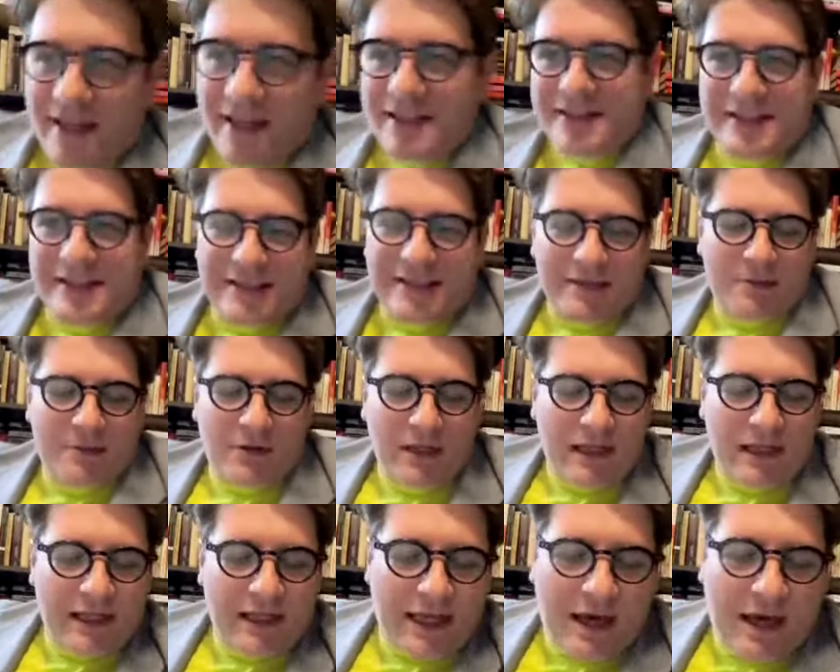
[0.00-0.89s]
because I'm
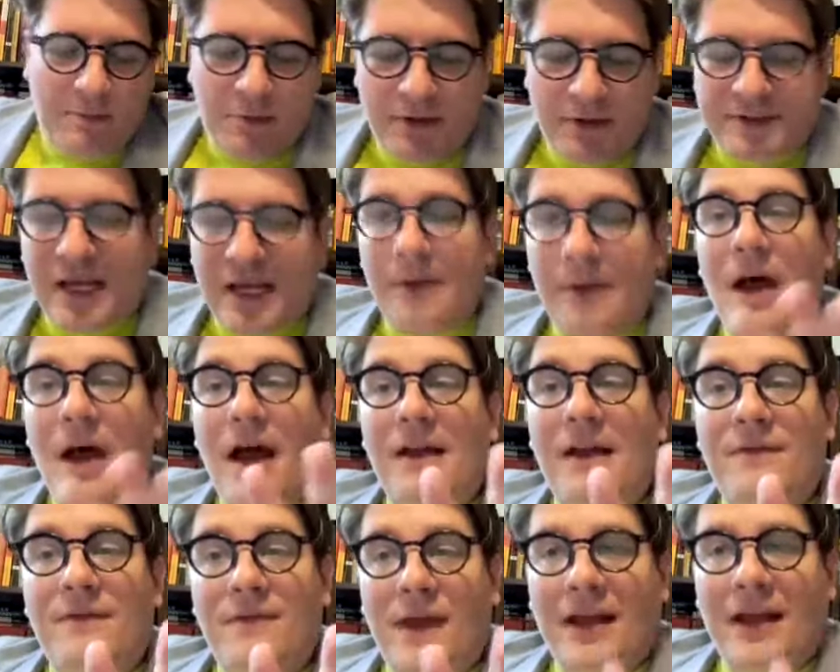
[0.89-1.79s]
cleaning out books. I'm
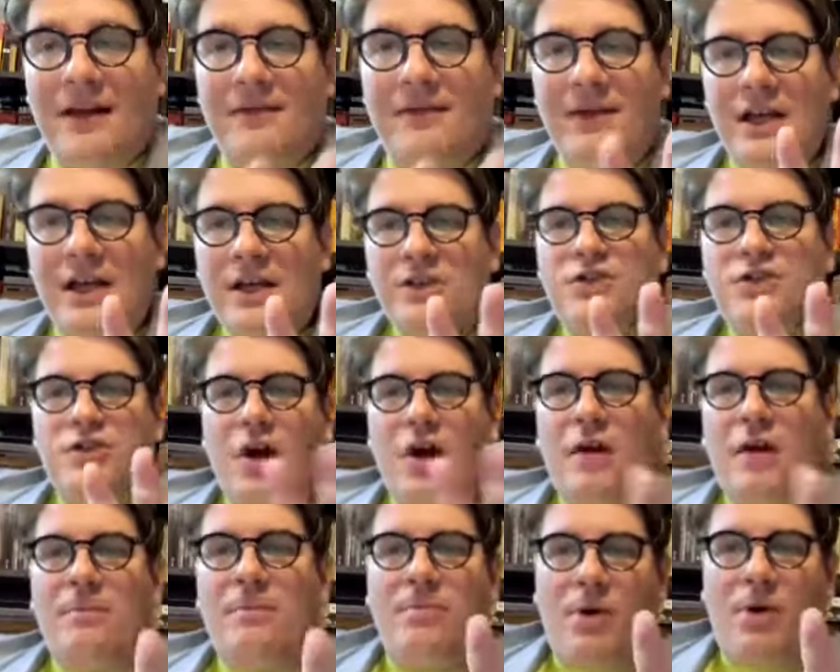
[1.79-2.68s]
not a fan of
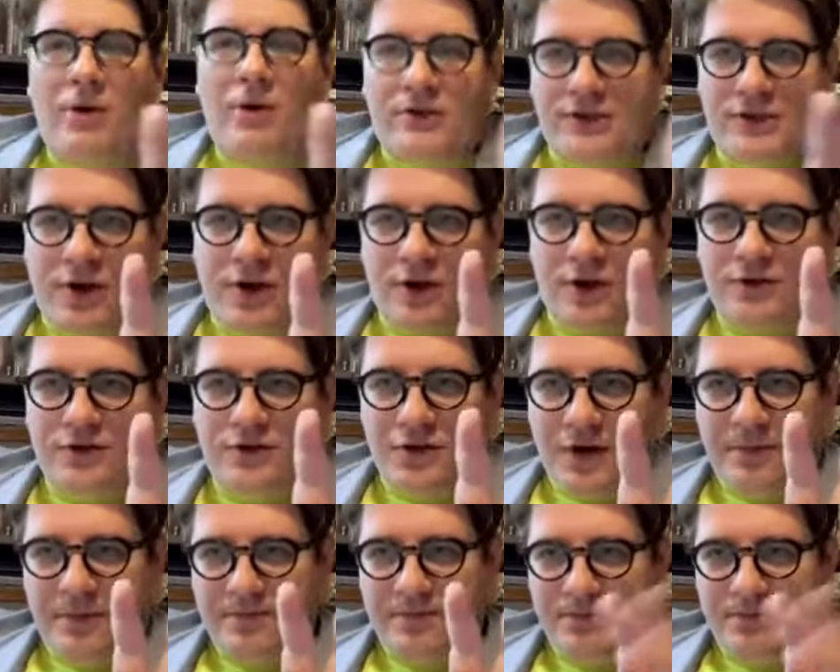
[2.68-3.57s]
Jean-Paul
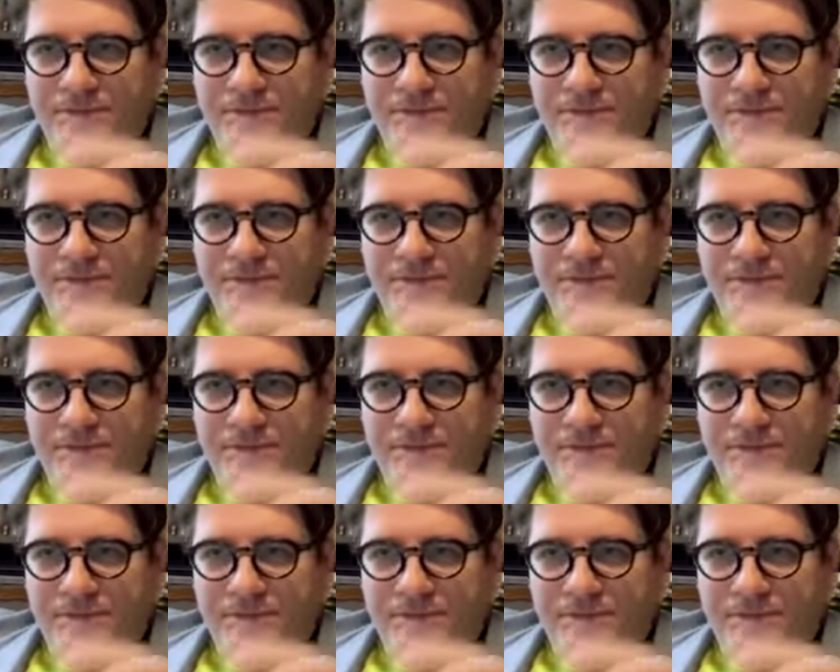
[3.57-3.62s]
Sartre,